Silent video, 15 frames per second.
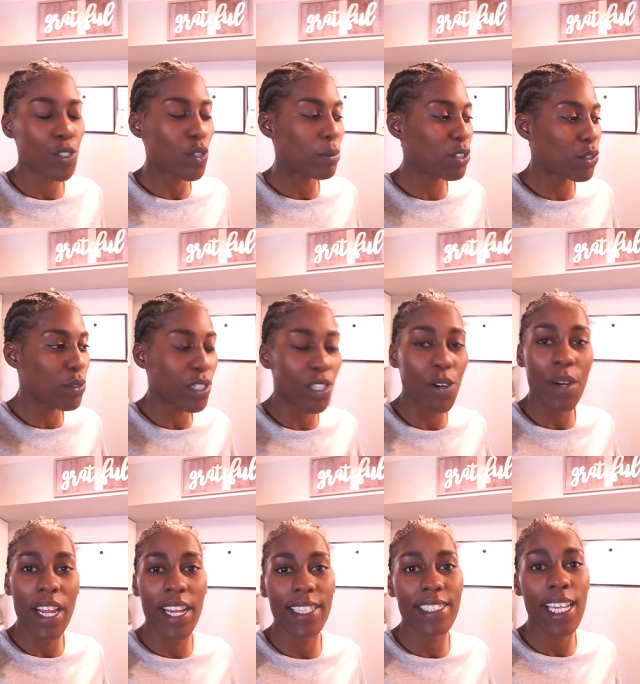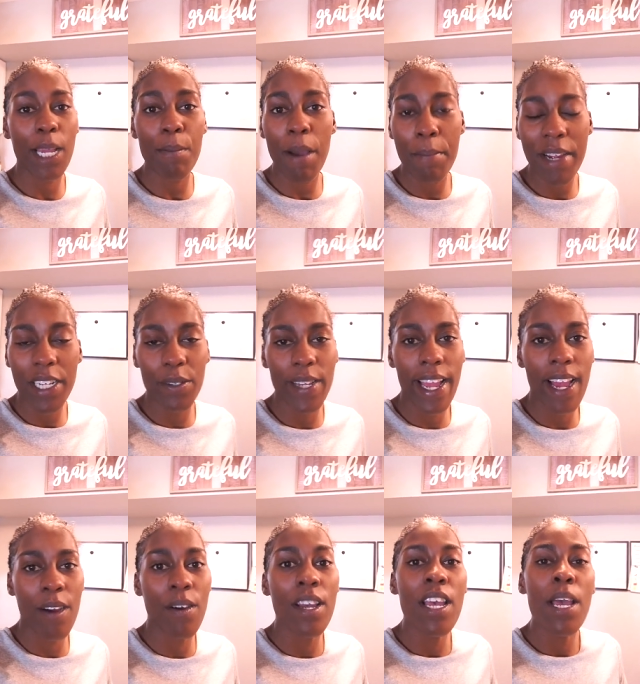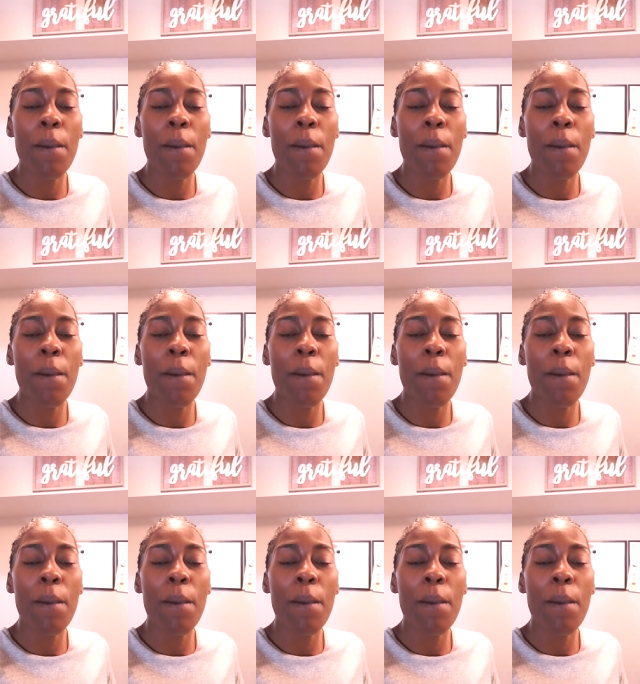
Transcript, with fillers: So I'm just going to go ahead, take my battery out,